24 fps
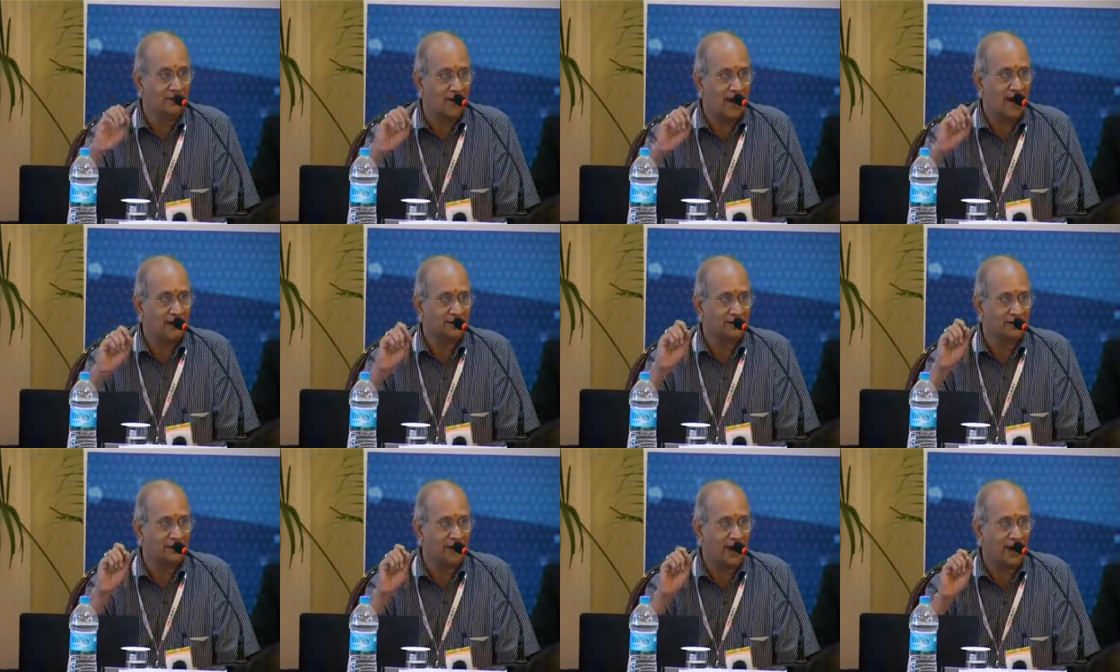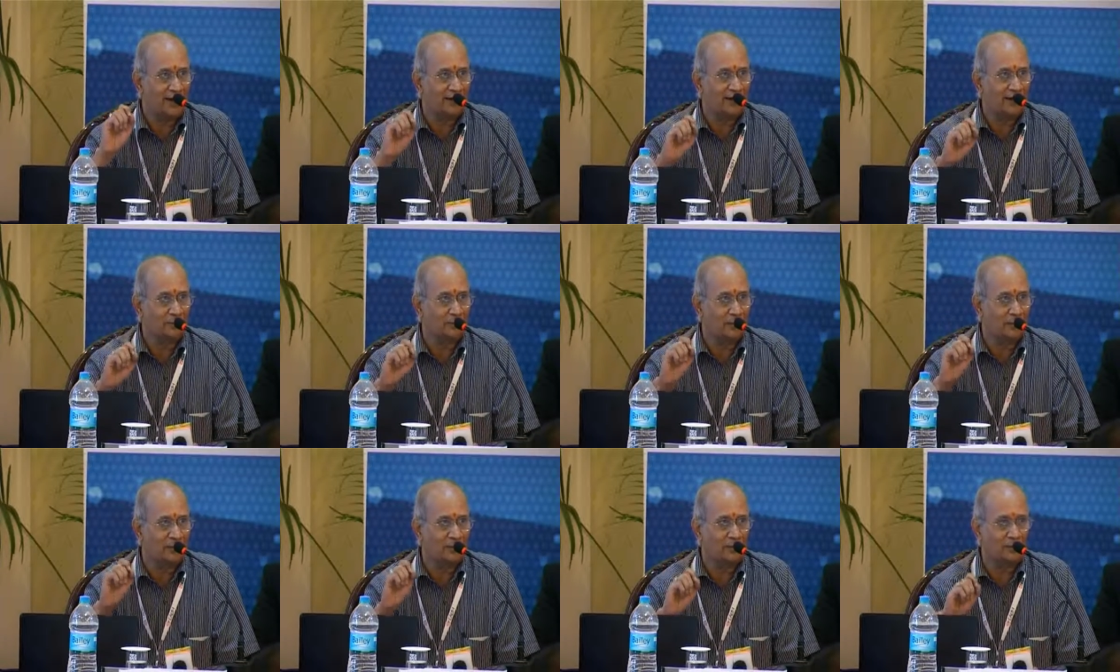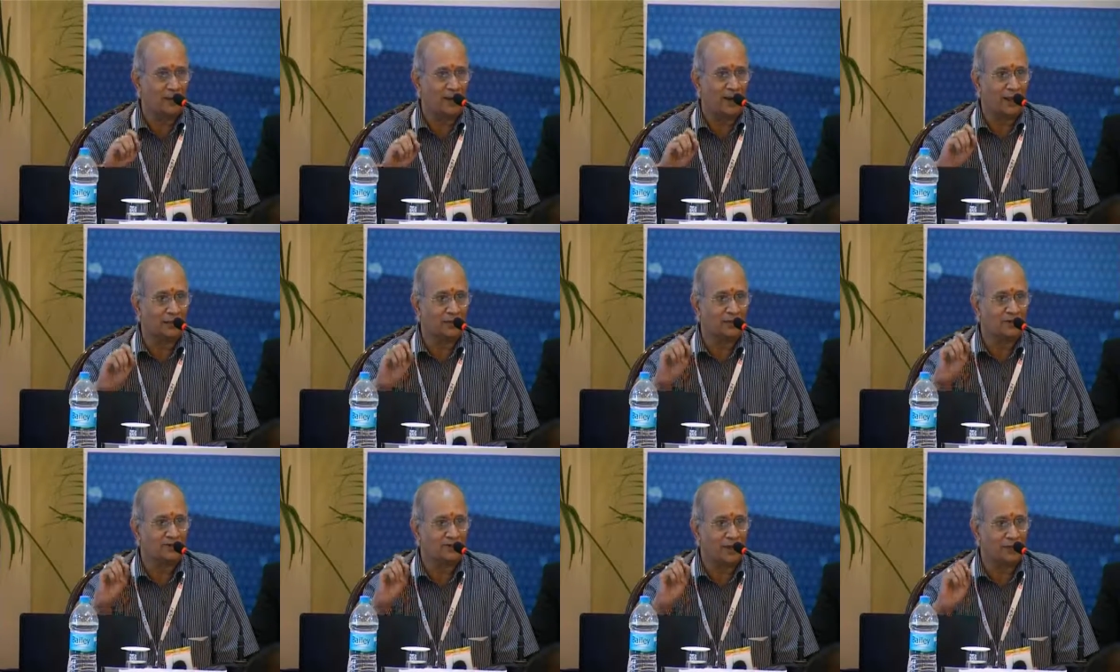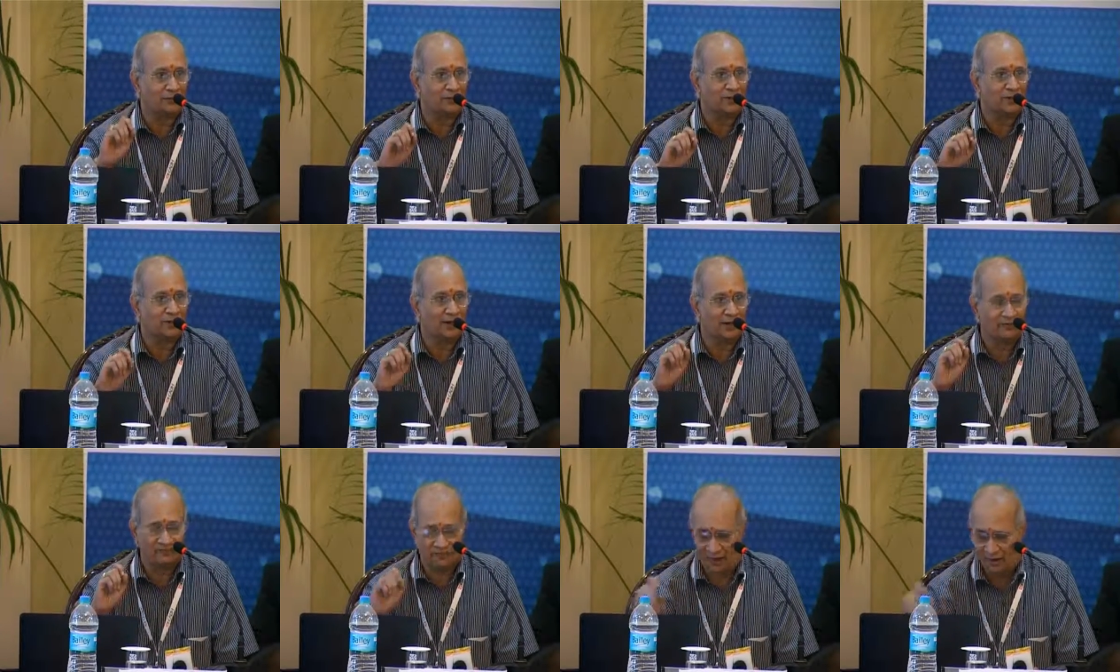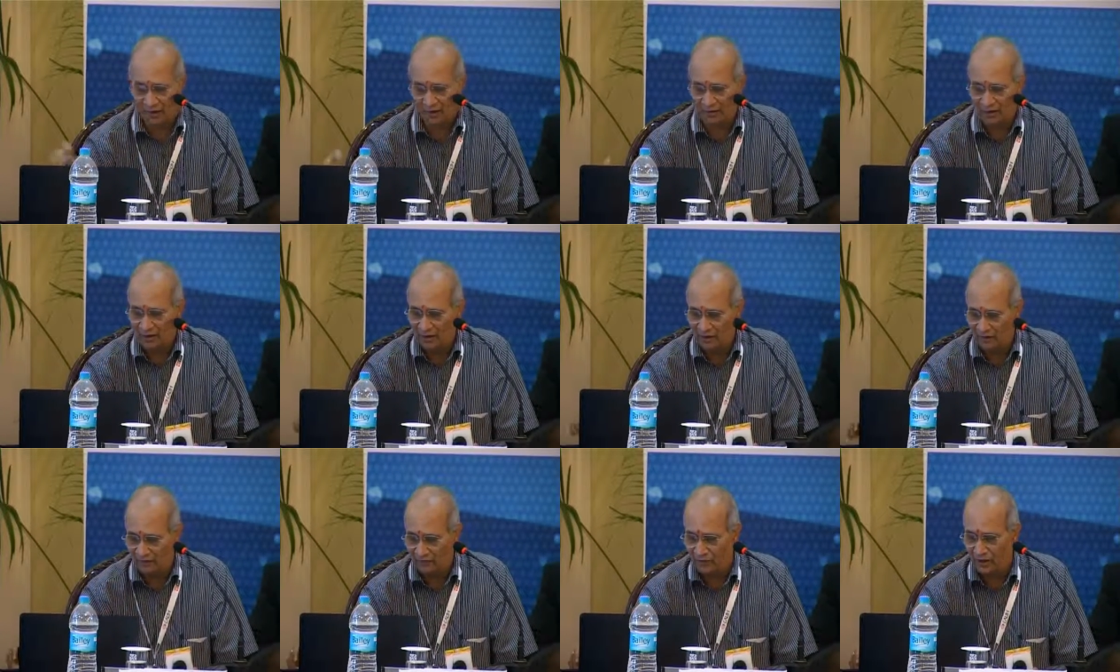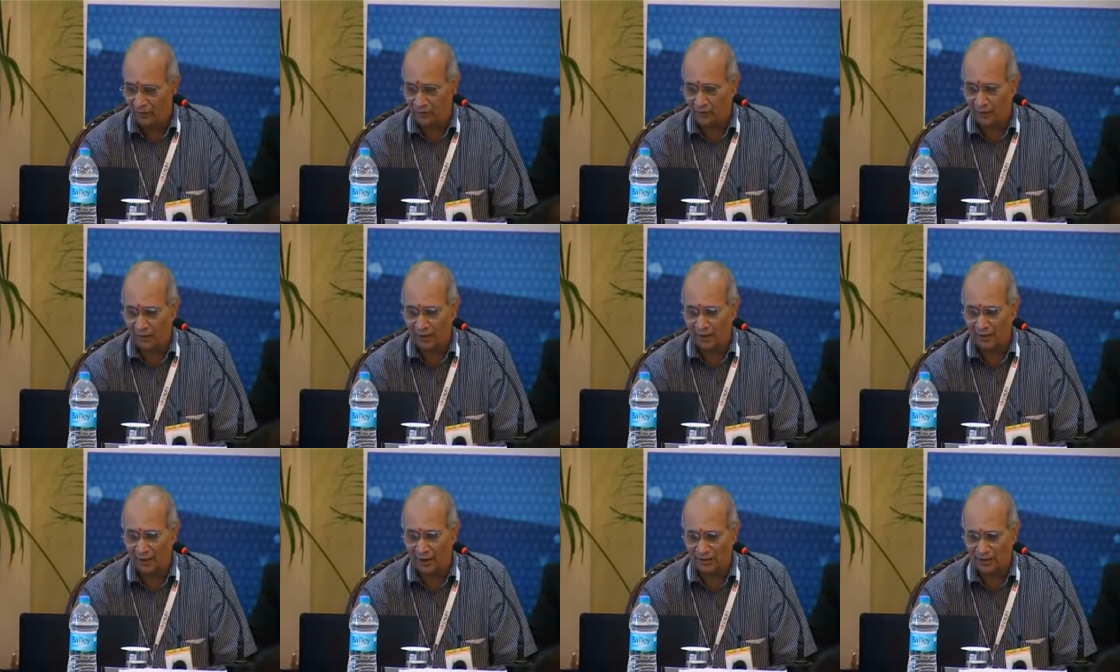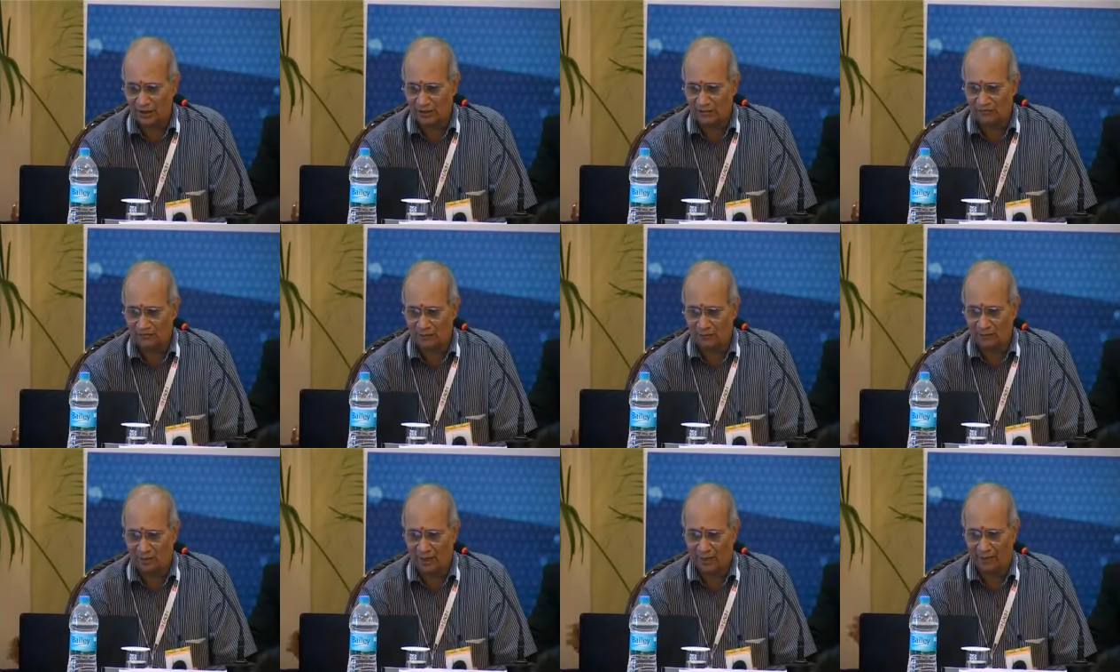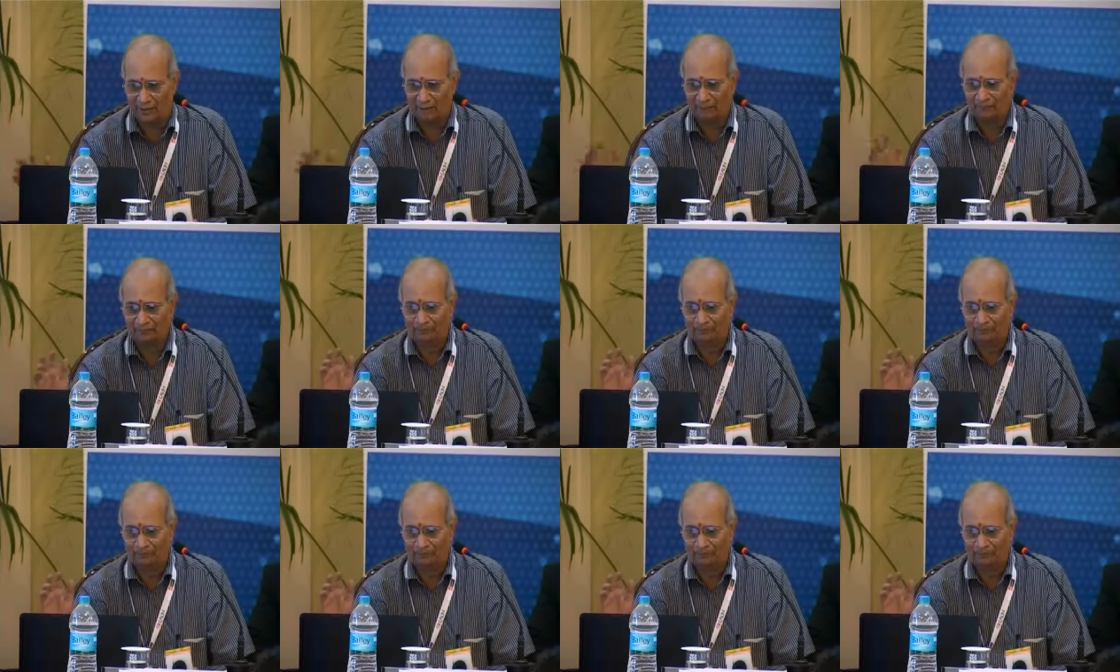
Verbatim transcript: I think IT project management is something different. We have to learn lessons from there.